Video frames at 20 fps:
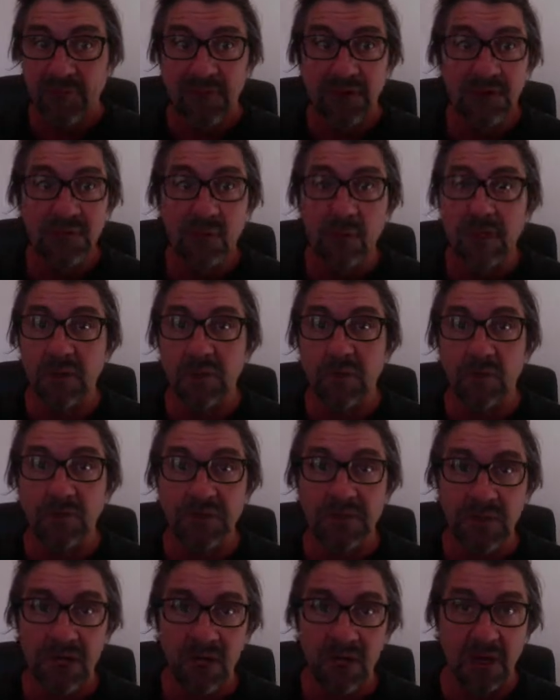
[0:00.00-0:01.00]
20 more
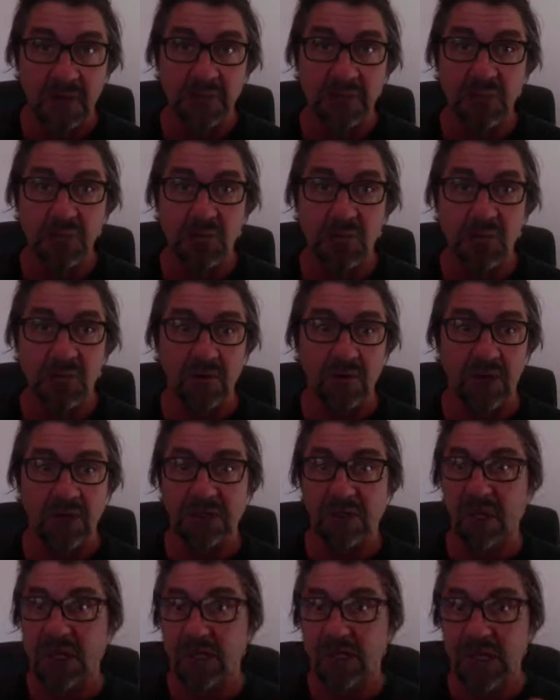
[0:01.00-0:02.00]
times or more and
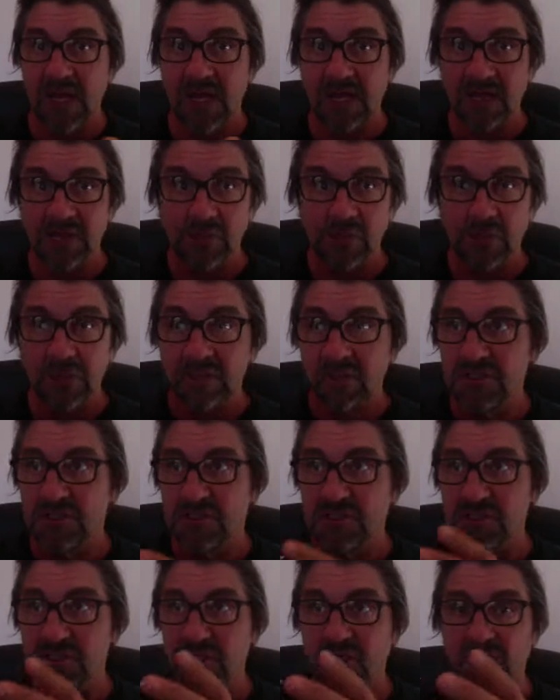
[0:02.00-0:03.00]
get it down to where it's
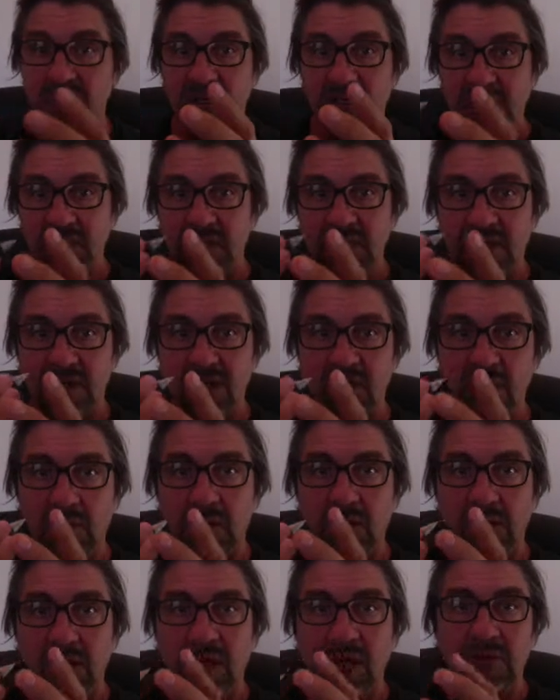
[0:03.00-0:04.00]
just,
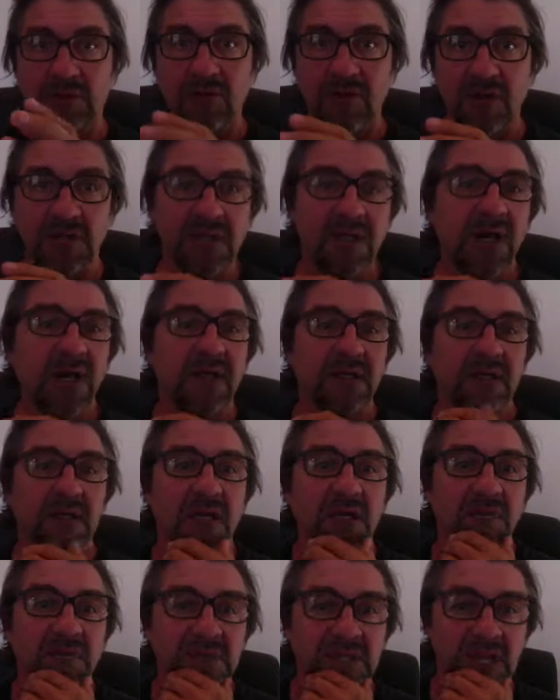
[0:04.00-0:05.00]
a very tight kind
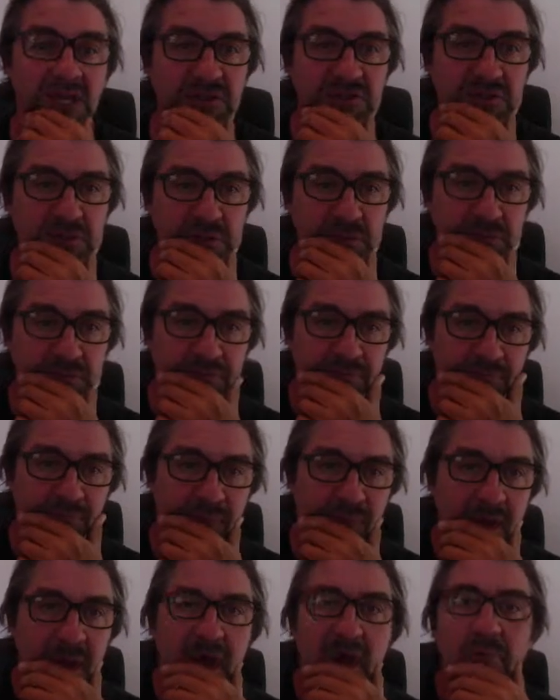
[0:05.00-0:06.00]
of a texture.
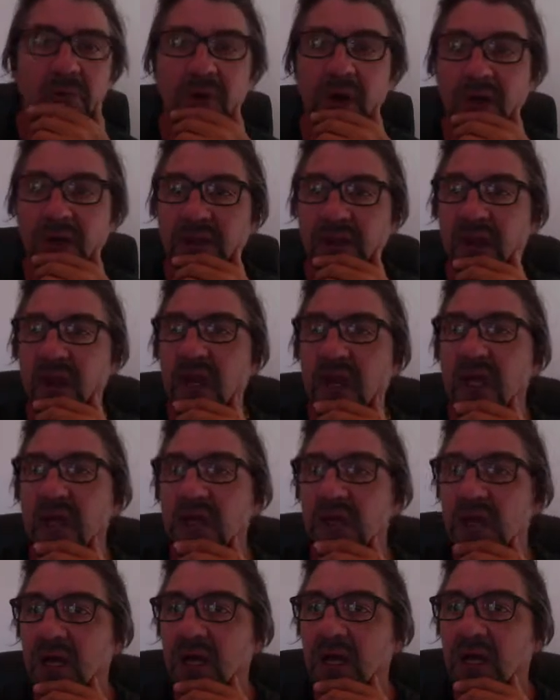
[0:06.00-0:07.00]
But then
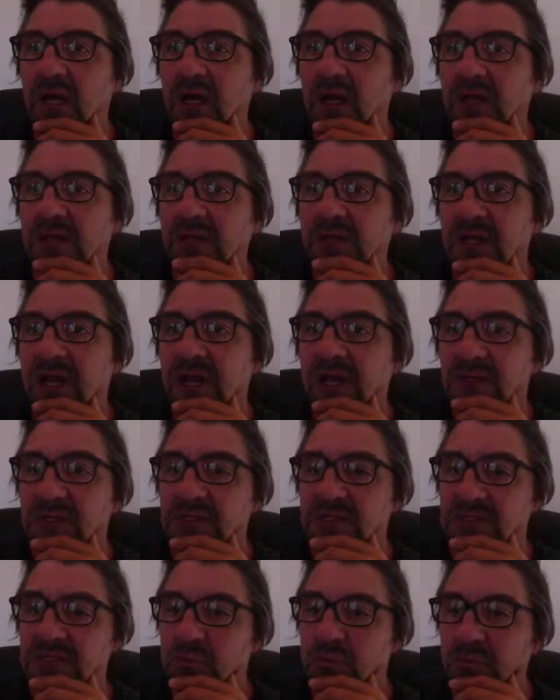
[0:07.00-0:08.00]
a lot of times
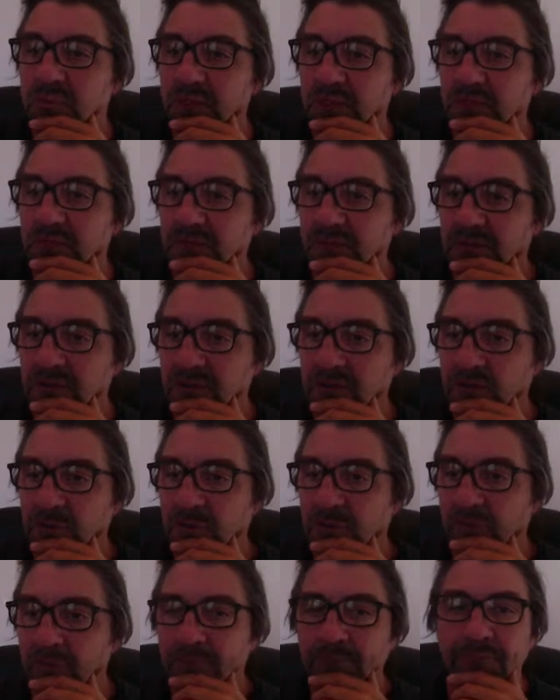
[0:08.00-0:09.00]
this will give
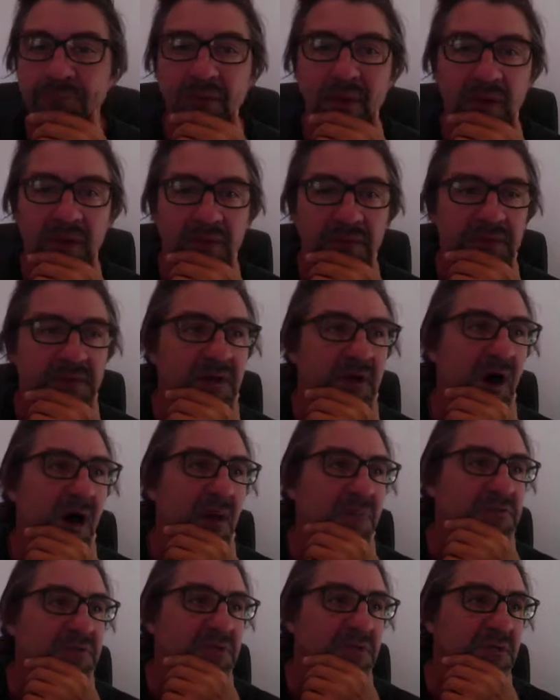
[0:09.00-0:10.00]
you the
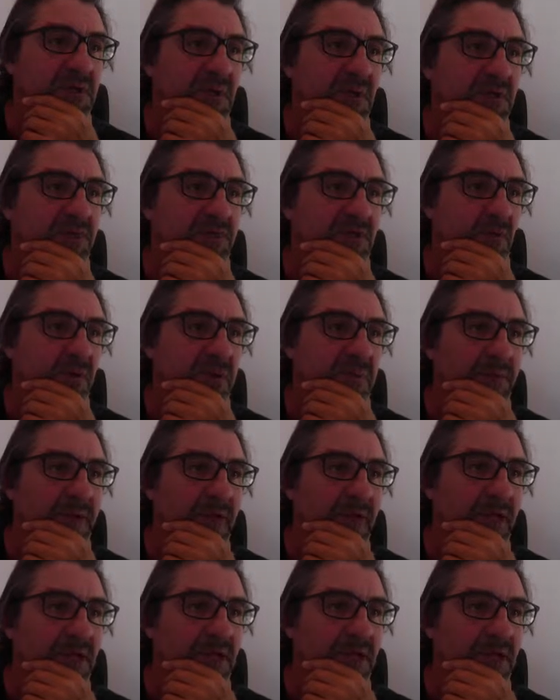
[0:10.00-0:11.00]
option of going
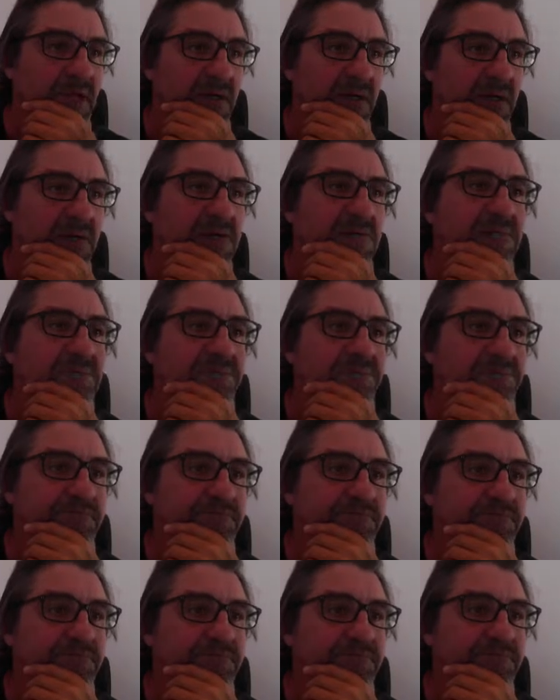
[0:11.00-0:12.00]
back in there,
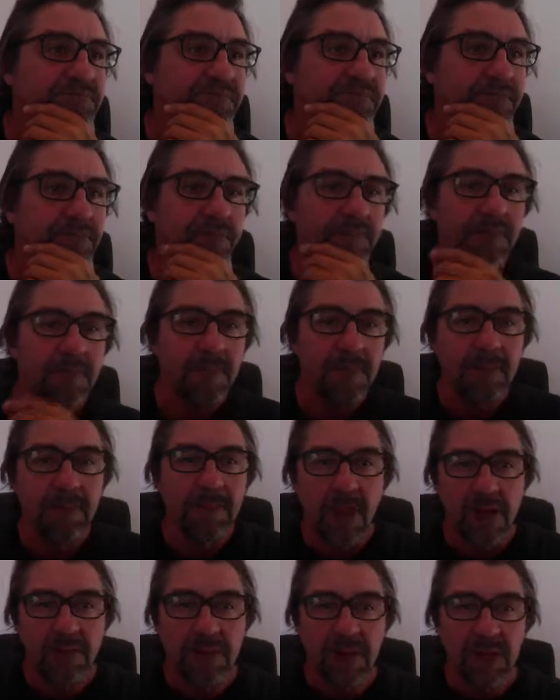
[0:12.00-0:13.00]

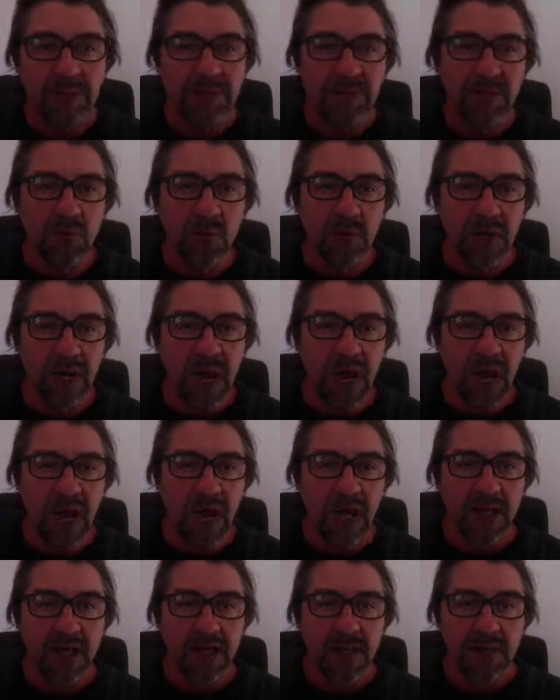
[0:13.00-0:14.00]
and maybe you want to
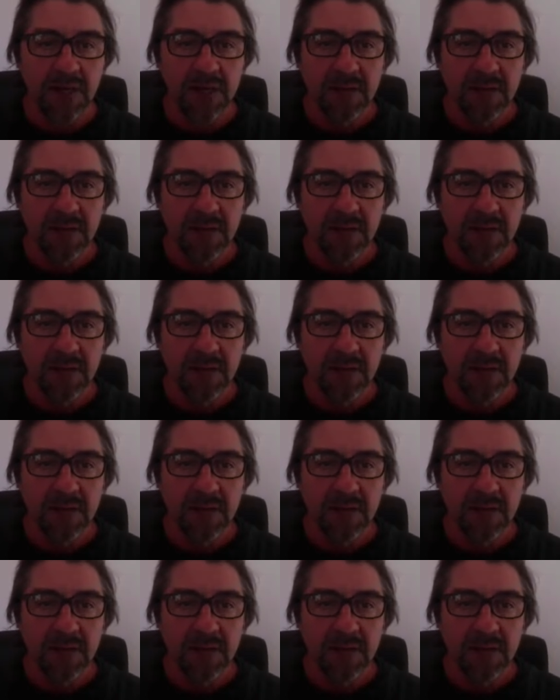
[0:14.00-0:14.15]
add